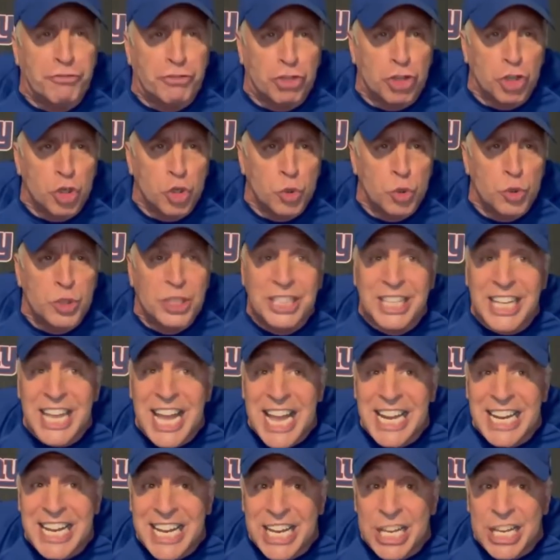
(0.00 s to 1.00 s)
two
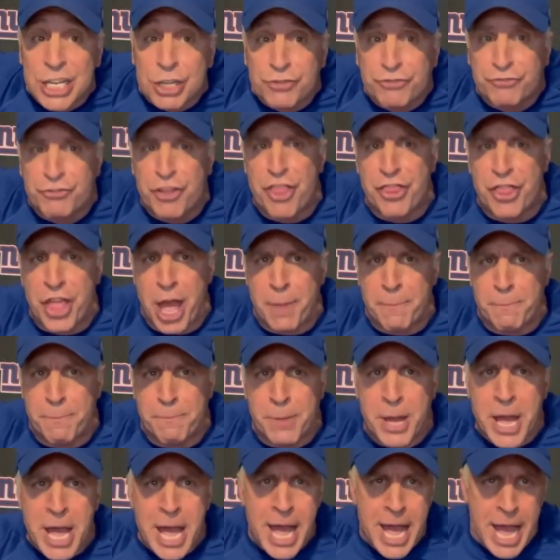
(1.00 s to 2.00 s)
titties for
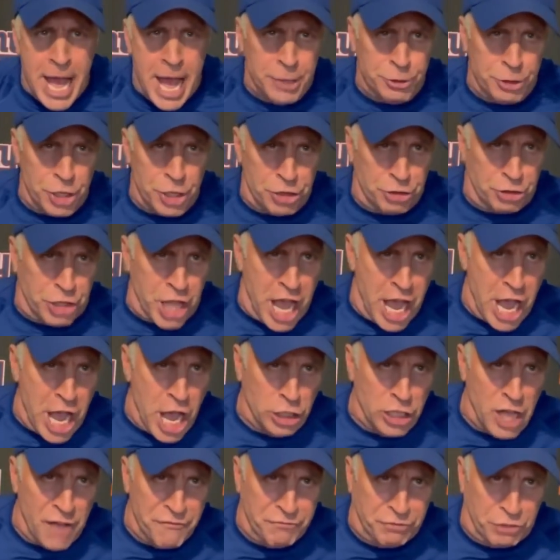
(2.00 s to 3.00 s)
them, and the
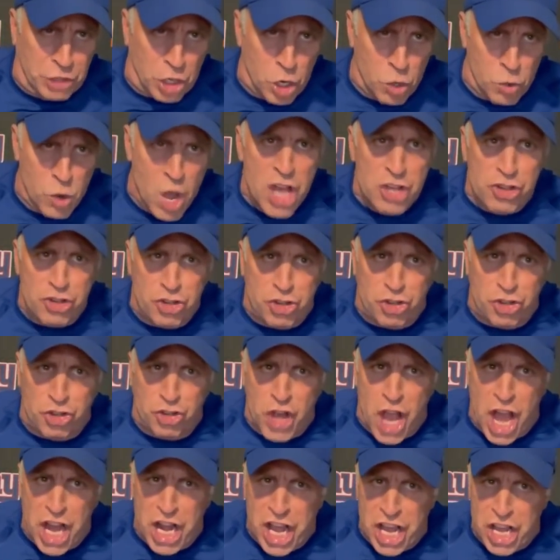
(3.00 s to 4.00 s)
tale of two
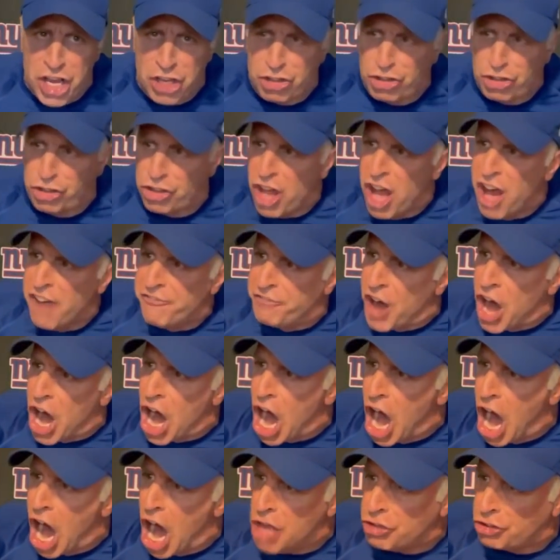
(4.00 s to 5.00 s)
shitties for
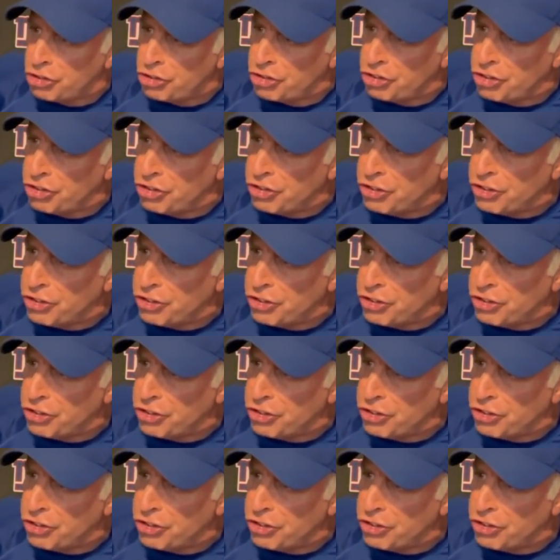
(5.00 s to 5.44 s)
us.